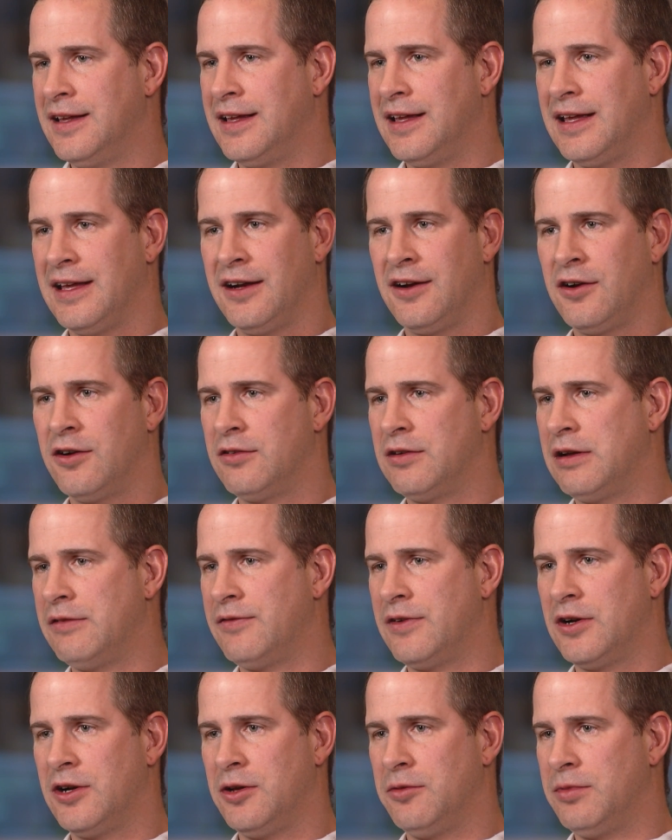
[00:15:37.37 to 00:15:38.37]
And heart rate
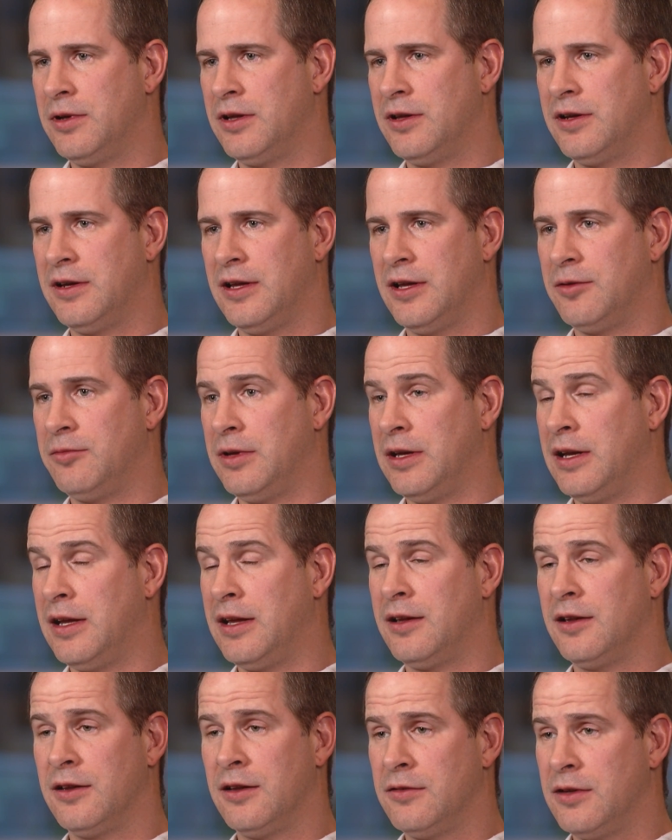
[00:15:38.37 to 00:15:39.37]
variability, I mean,
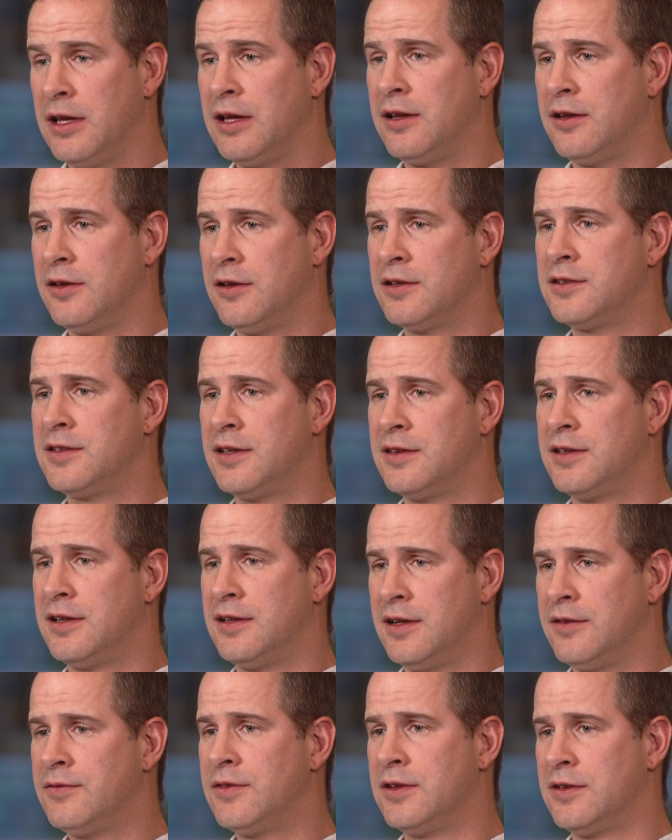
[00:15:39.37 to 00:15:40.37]
it looks at the
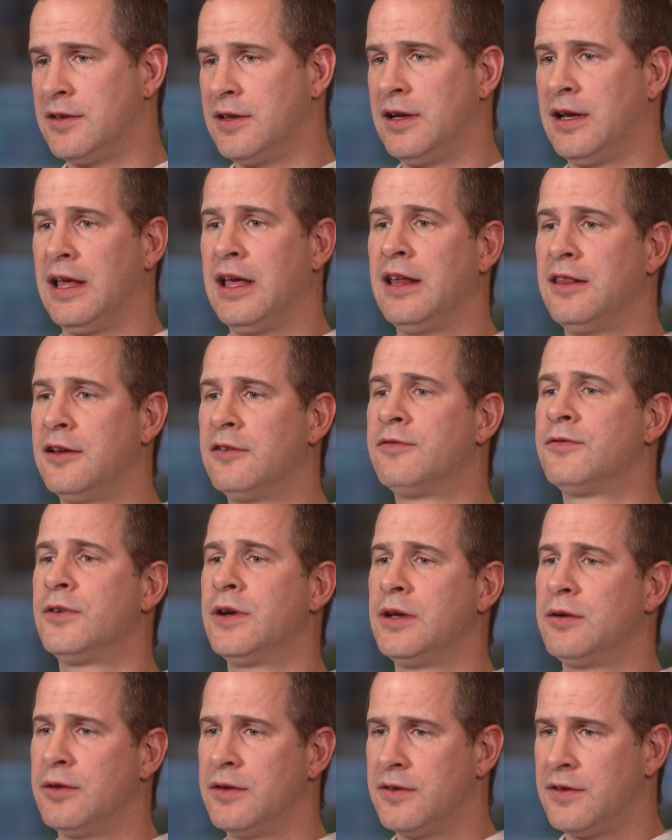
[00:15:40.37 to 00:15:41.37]
difference. And again, they're
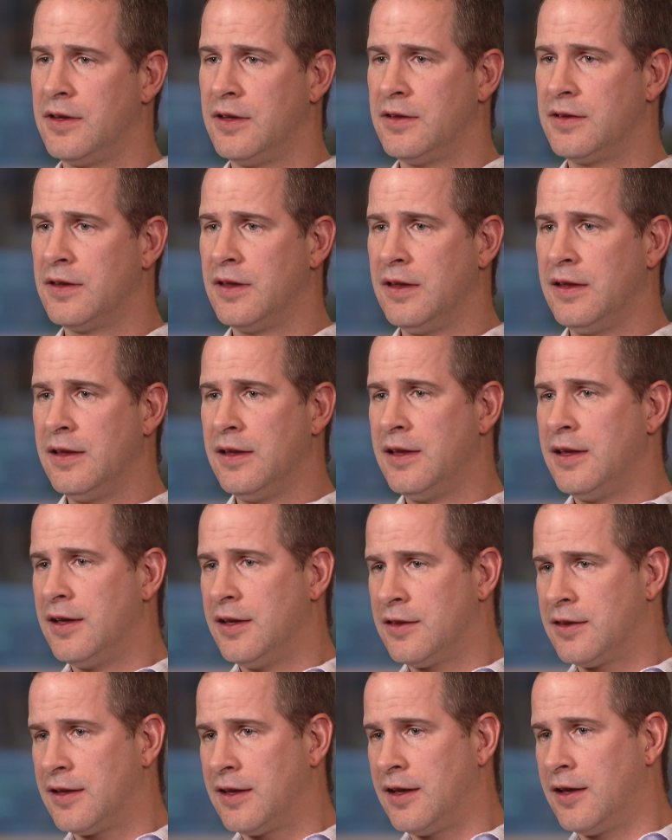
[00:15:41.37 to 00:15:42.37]
frequencies.
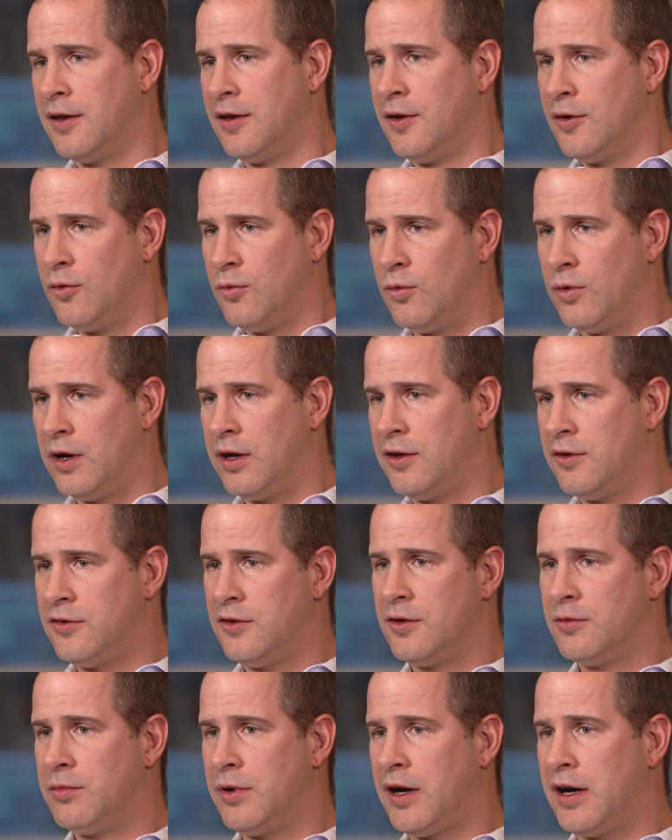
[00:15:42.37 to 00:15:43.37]
It's like, what
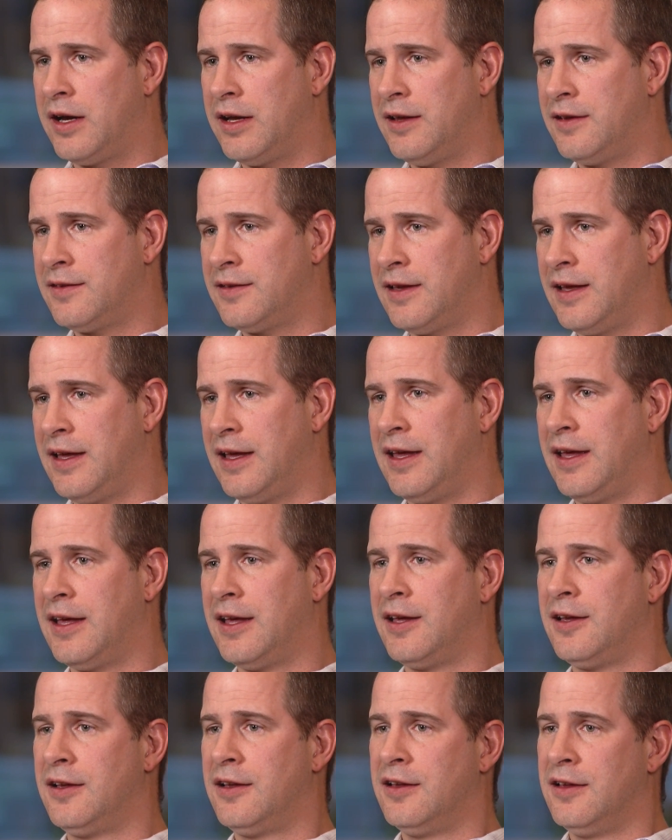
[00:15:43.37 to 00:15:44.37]
is your body
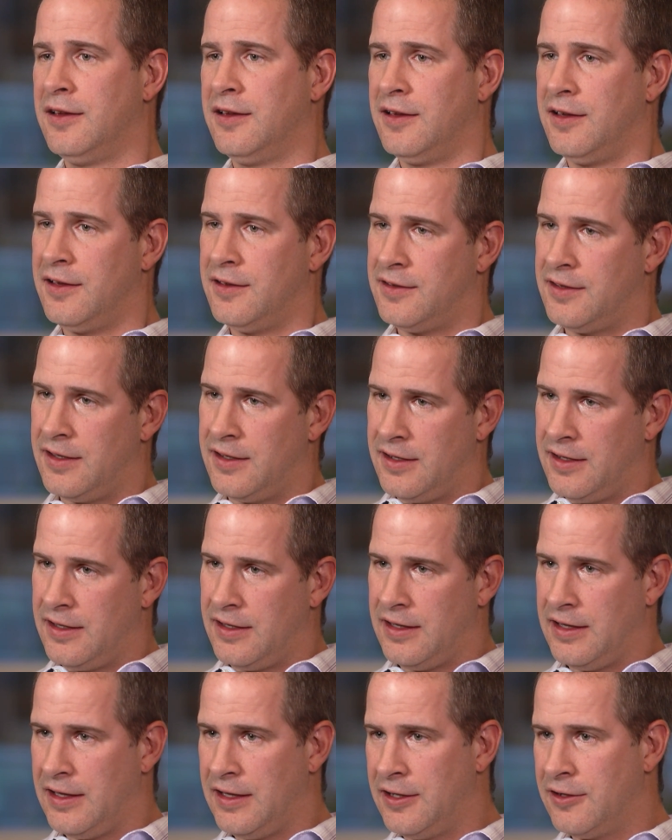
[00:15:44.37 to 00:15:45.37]
saying? Is it
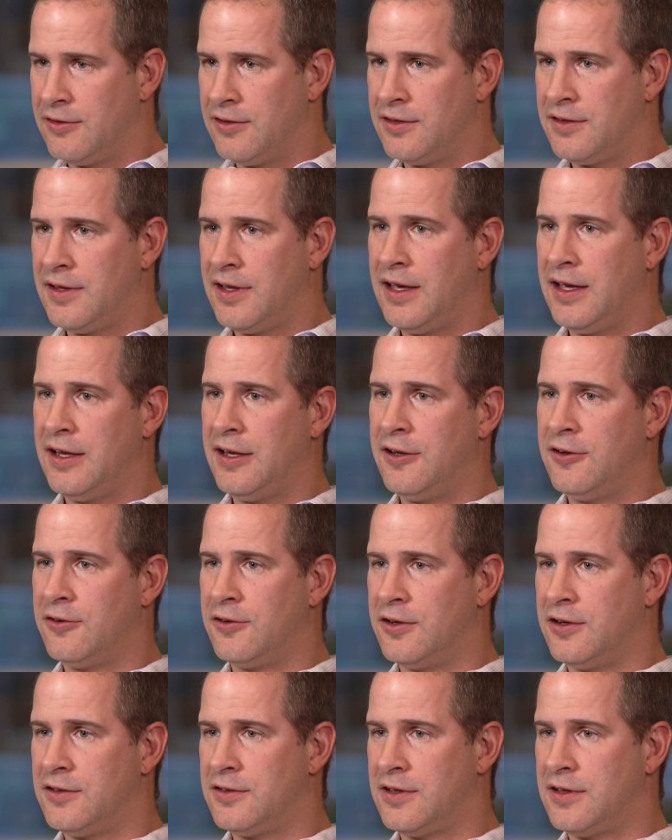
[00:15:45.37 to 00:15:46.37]
irritated,
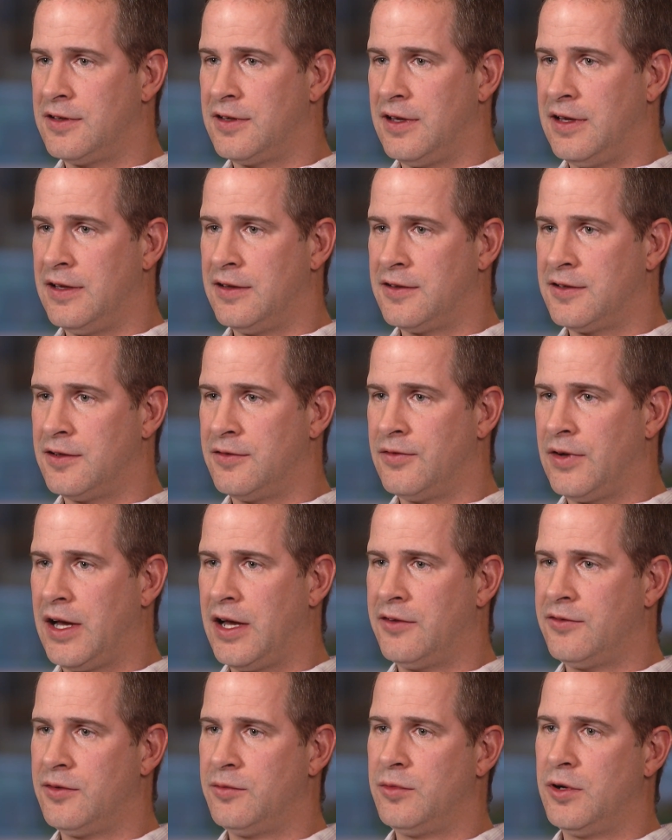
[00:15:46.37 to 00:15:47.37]
or is it in
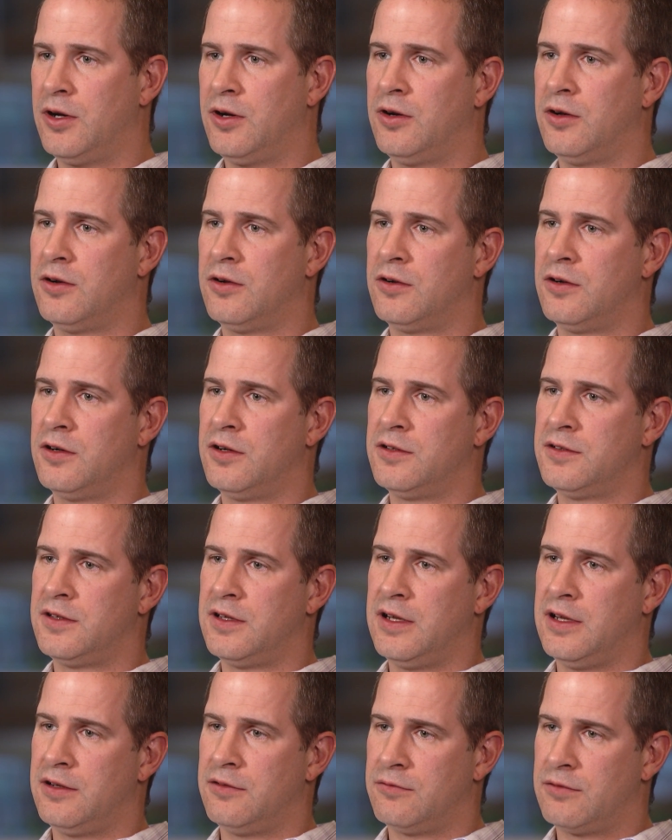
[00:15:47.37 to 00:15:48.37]
survival mode, or is
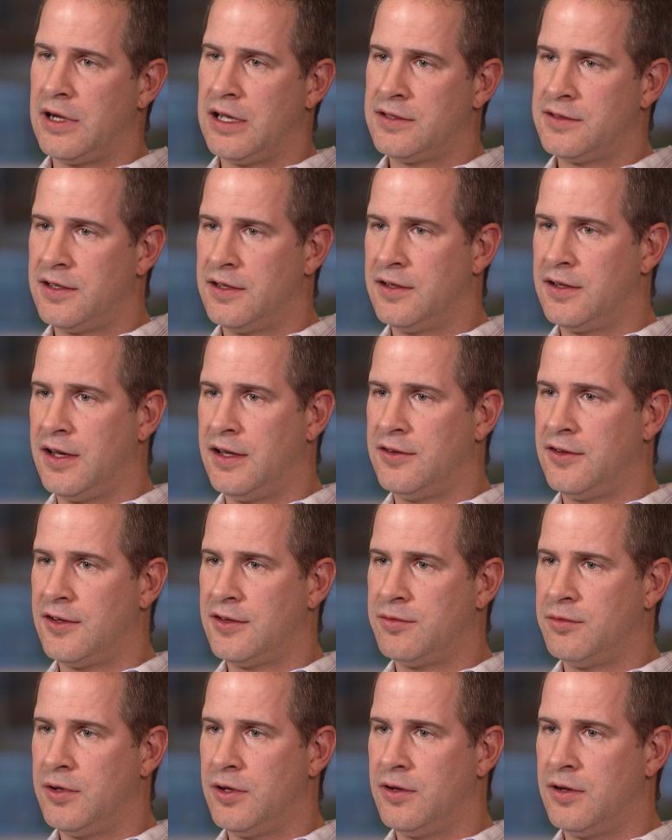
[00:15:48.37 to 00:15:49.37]
it in rest and
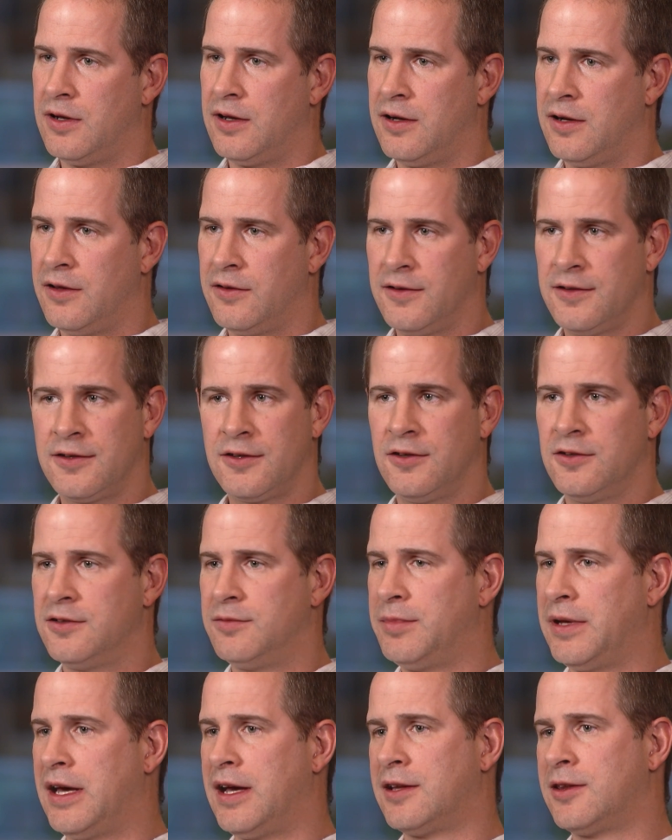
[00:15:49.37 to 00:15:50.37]
digest mode? And all this
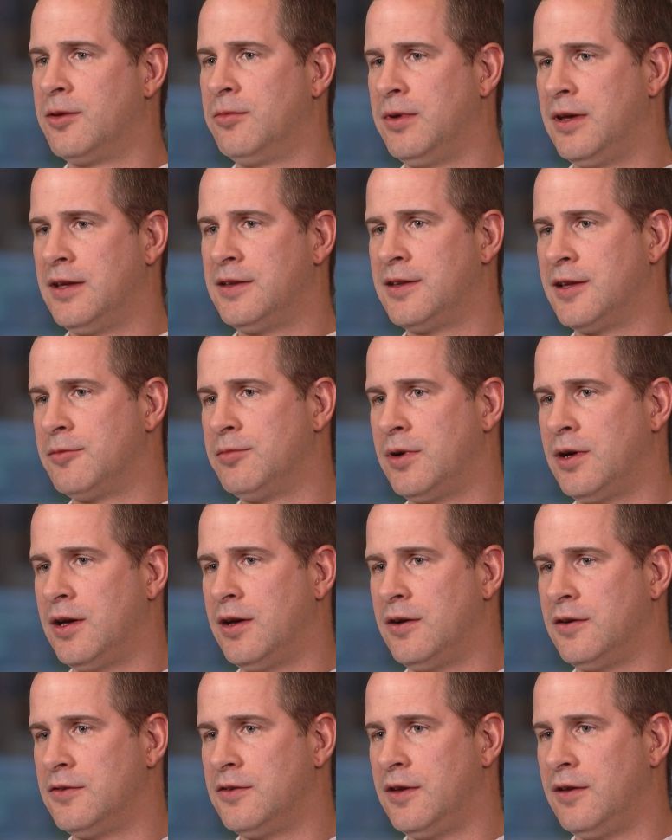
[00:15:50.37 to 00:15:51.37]
goes back to basic
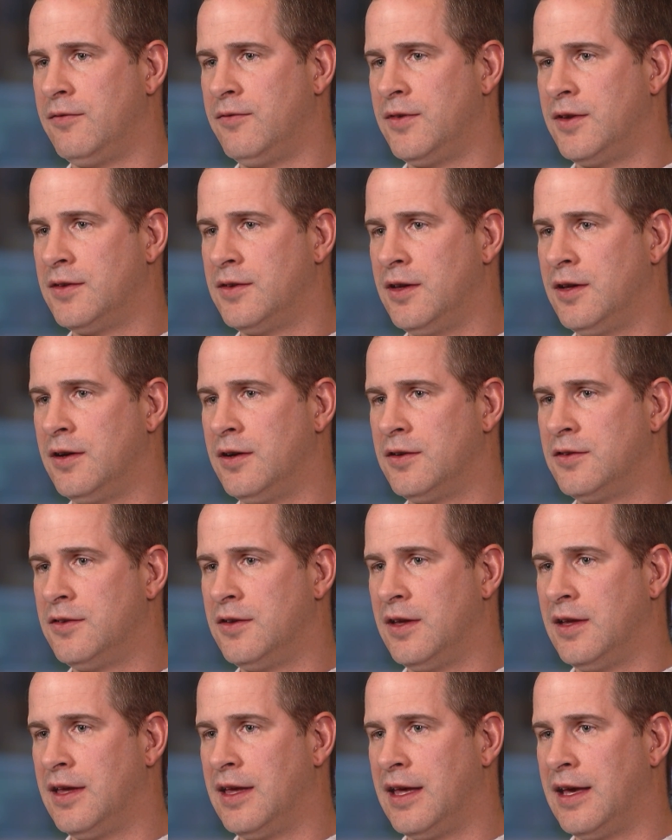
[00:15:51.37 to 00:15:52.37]
biology and
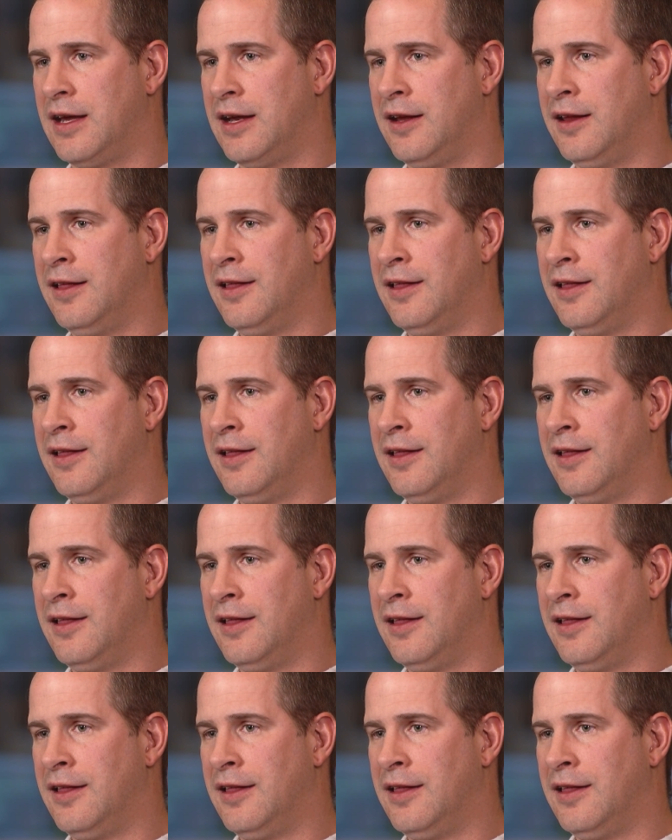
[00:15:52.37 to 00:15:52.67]
physiology again.